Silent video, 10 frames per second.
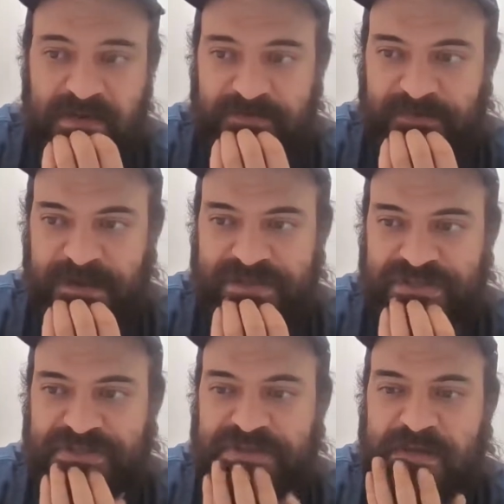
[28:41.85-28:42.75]

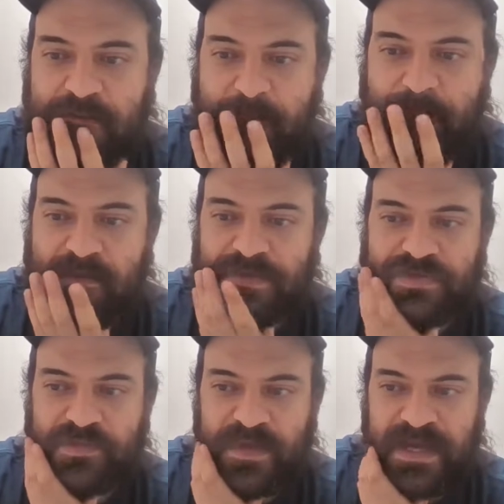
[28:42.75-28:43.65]
fudges
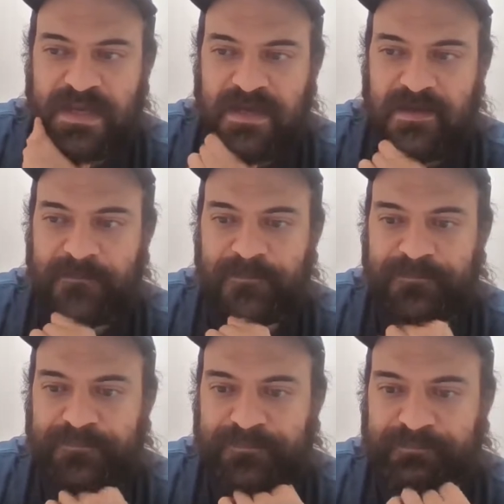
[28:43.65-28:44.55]
to my
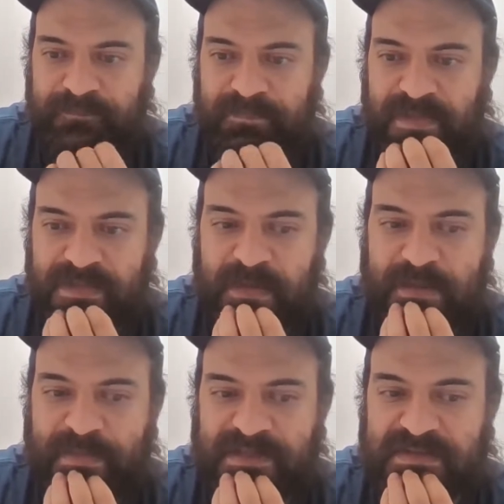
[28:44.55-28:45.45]

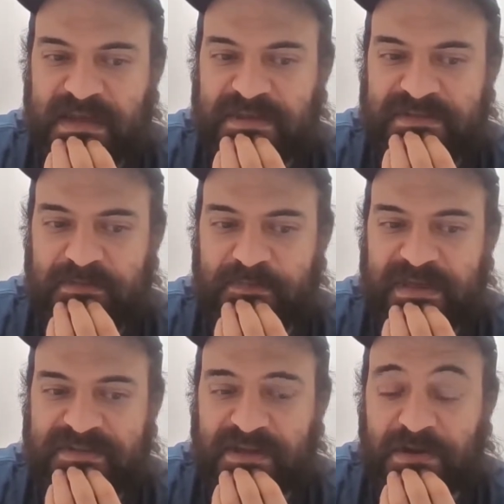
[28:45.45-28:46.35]
bet sizing
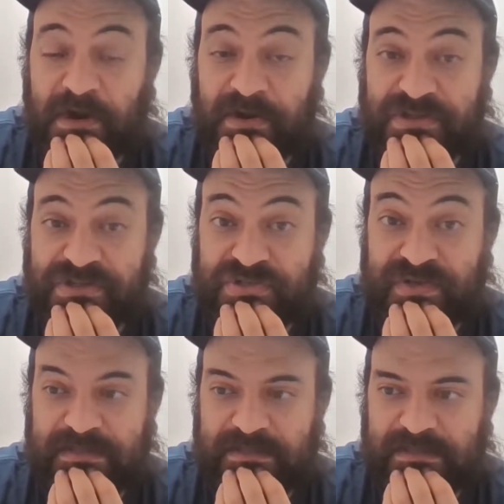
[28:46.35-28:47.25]
based on
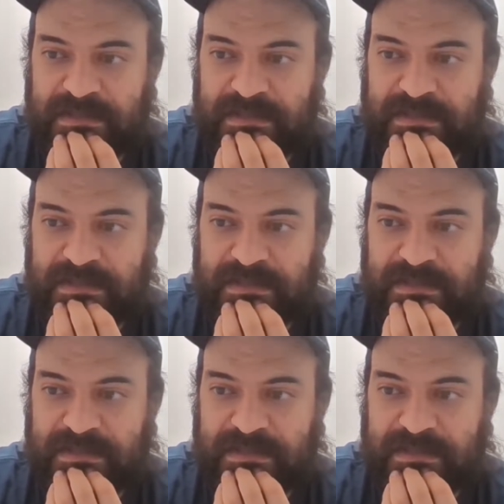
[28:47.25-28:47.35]
artistry.